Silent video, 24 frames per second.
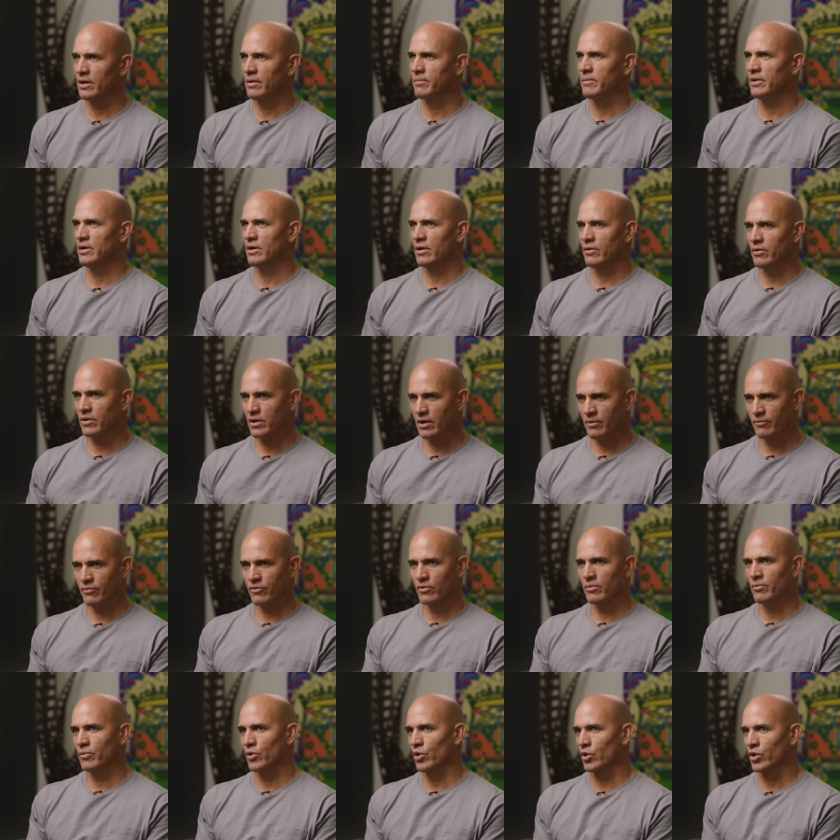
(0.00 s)
I mean, I come
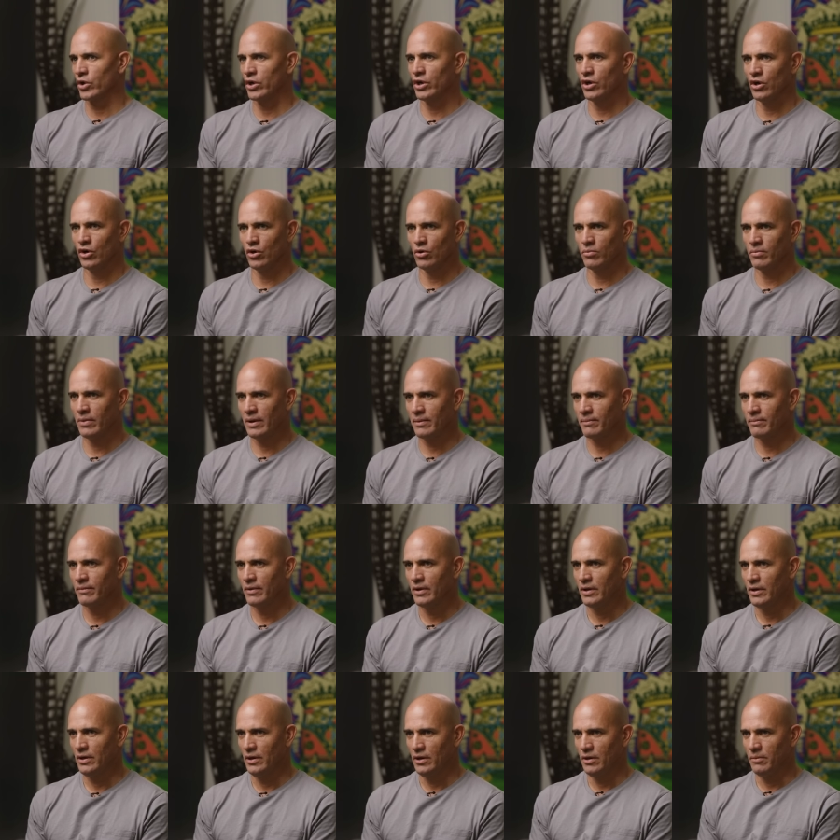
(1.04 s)
from a broken home. My
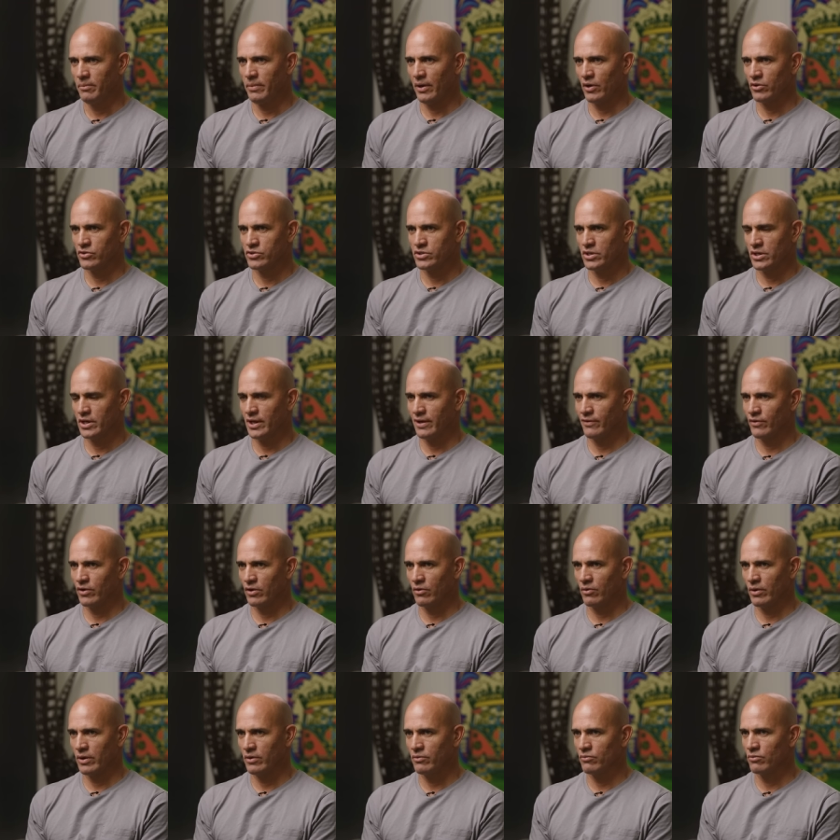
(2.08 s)
parents didn't have a
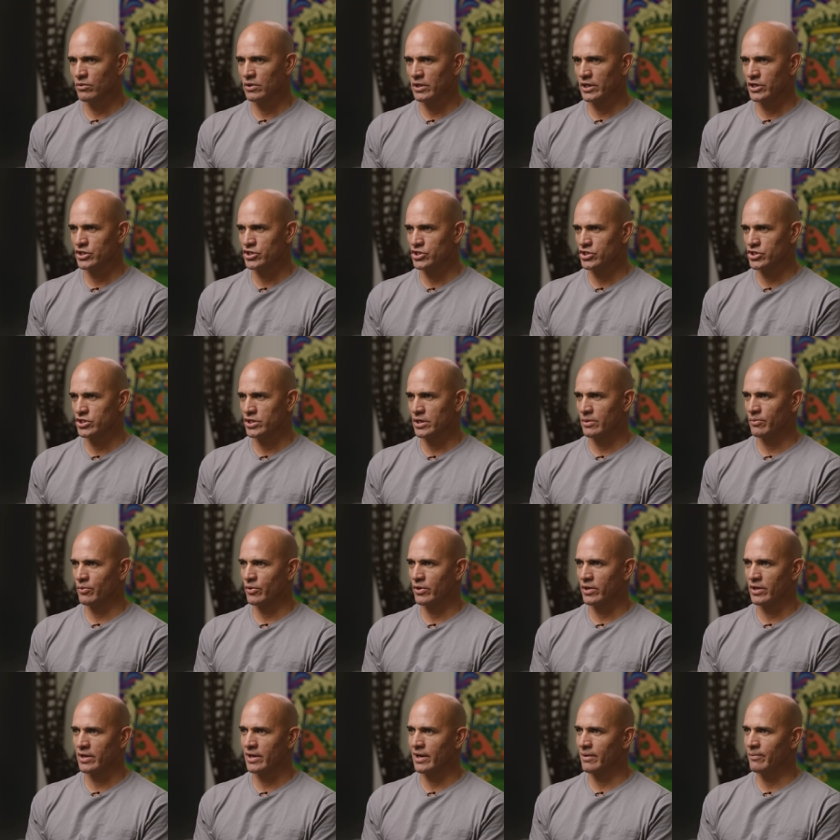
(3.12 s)
great relationship.
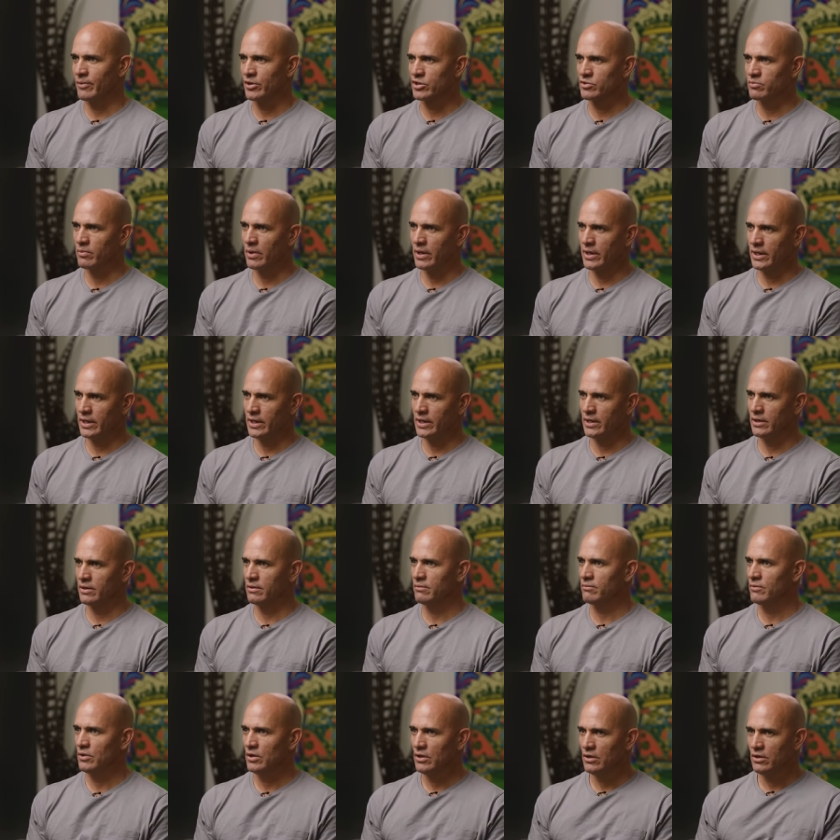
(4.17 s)
We didn't have much
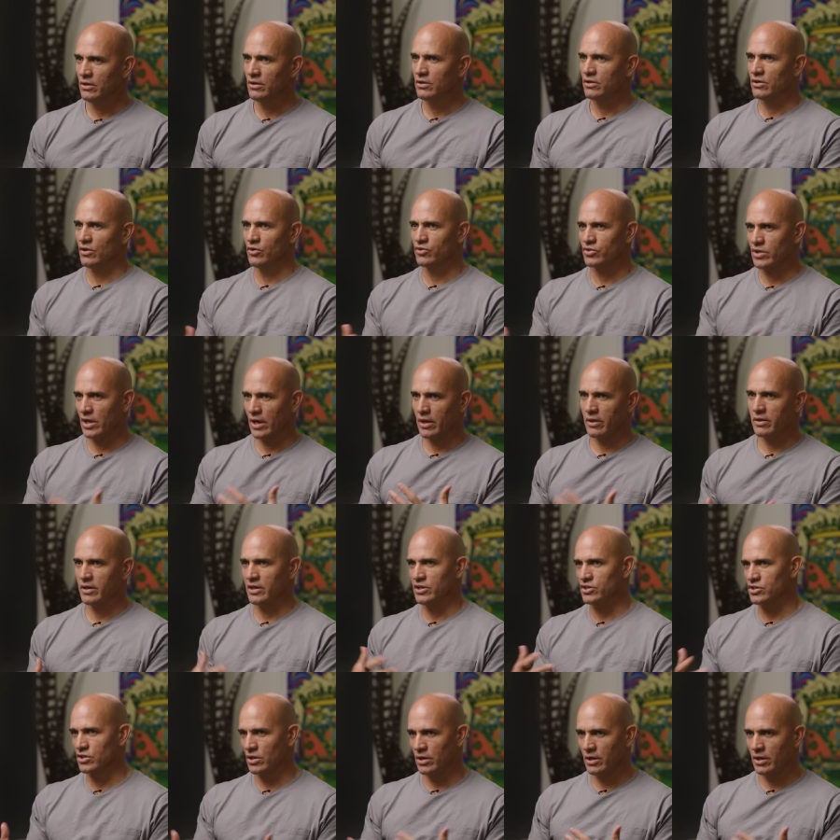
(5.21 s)
money, those kind of
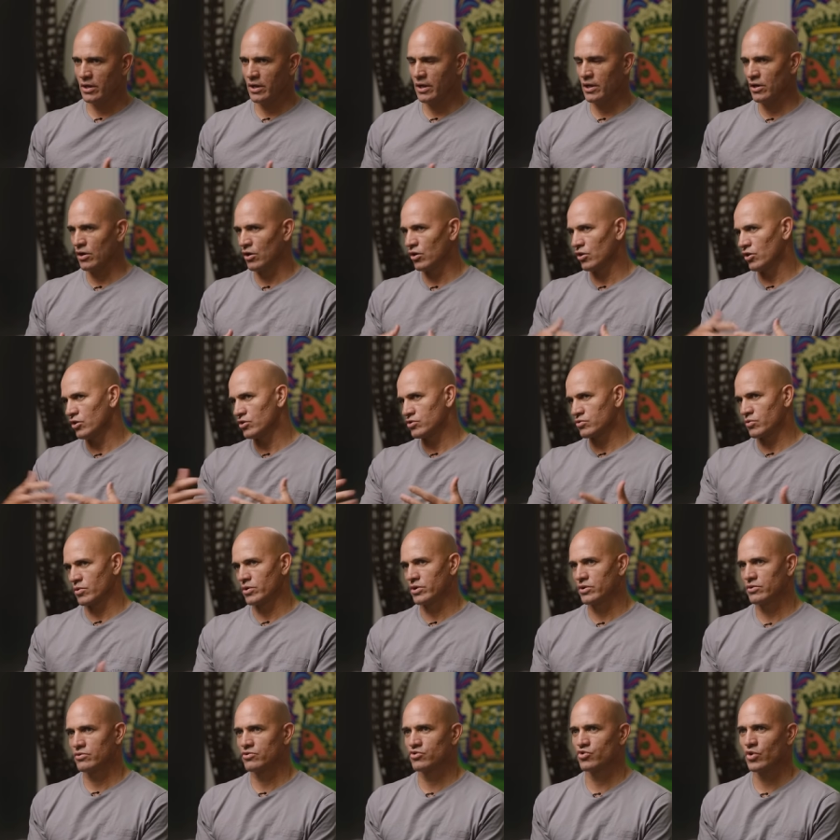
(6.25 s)
things. And, and all those
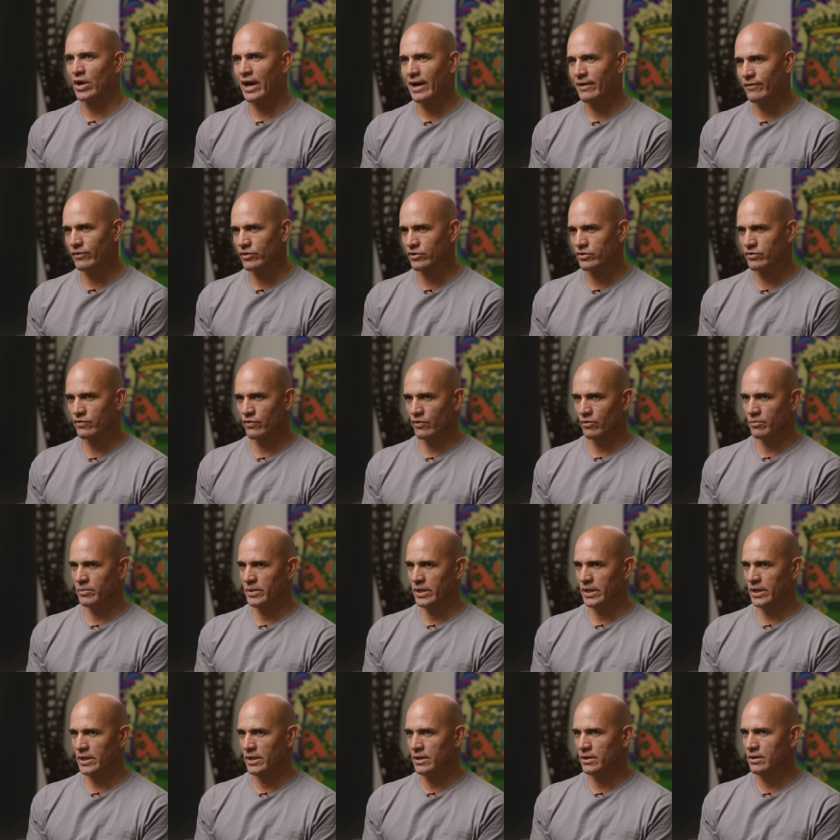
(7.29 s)
were drivers for
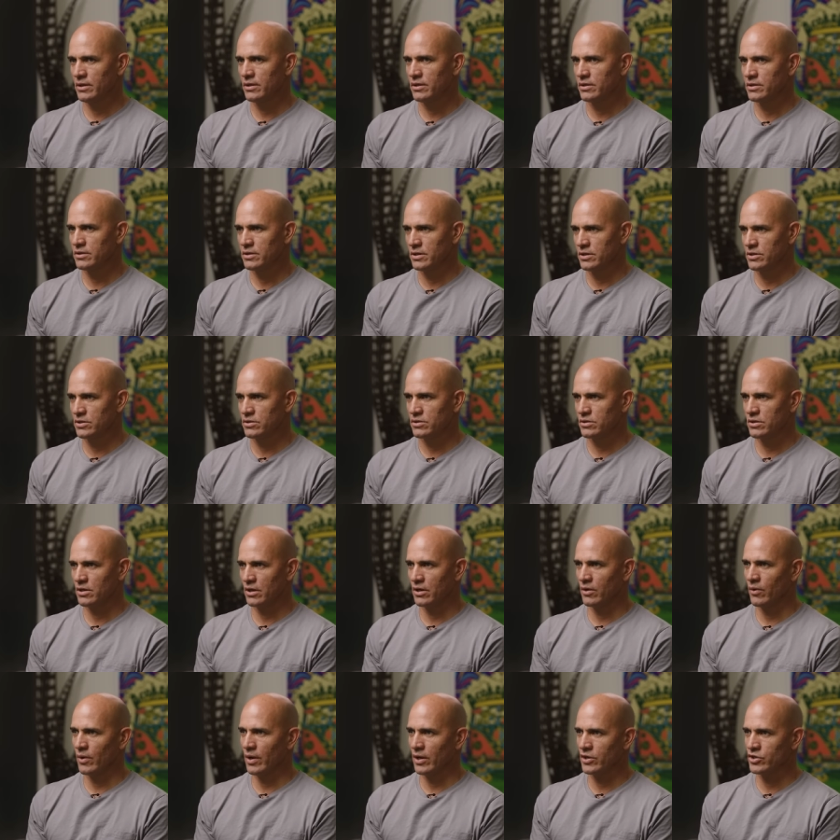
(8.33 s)
me to, to
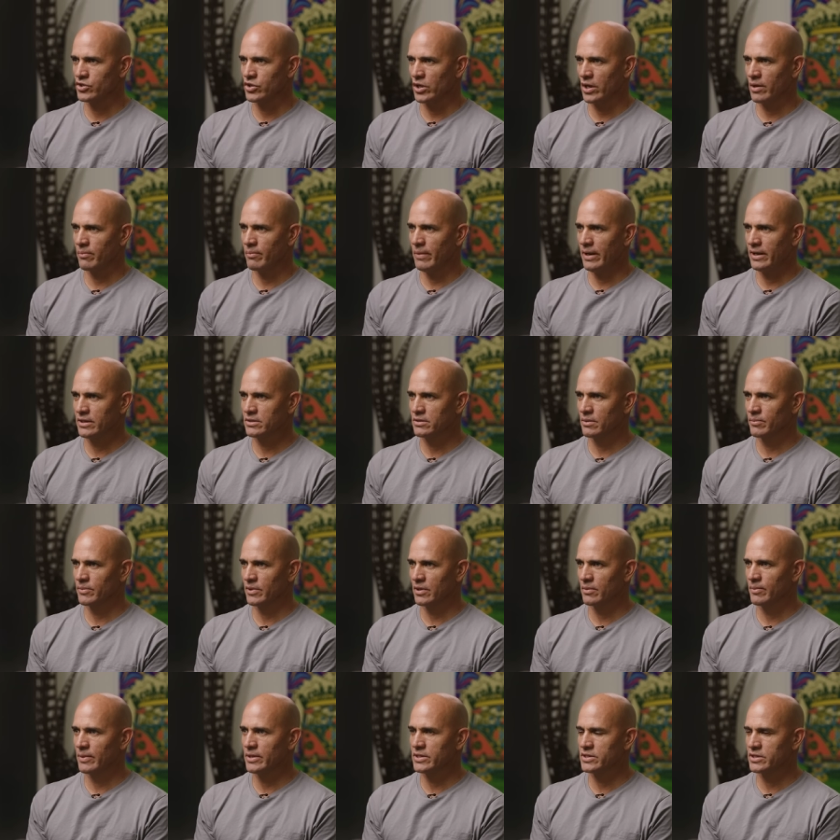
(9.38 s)
go out and try to make
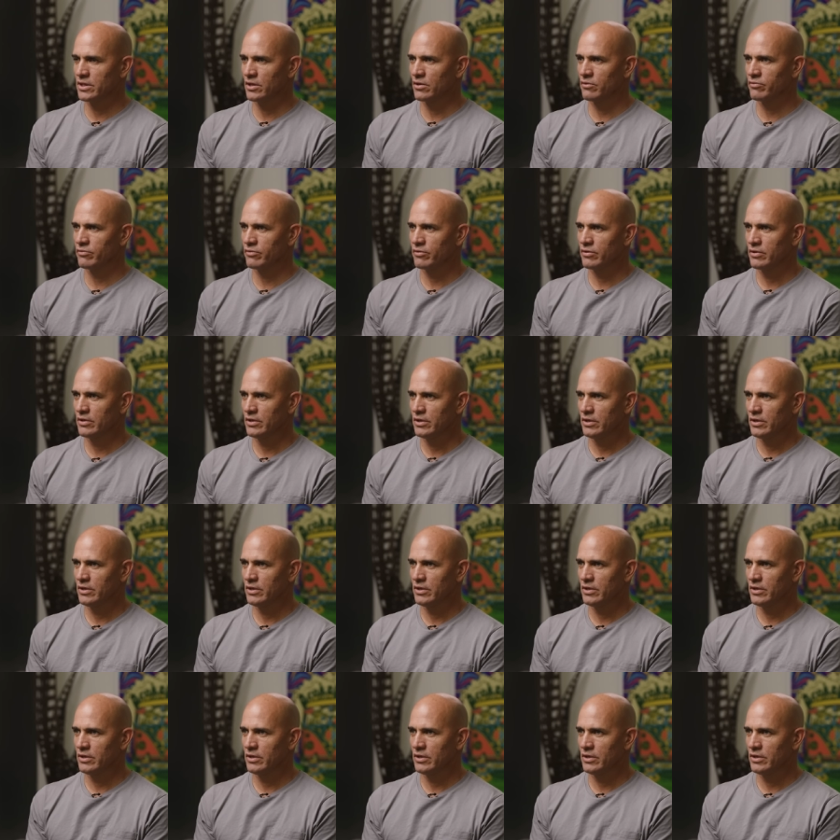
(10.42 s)
something of myself.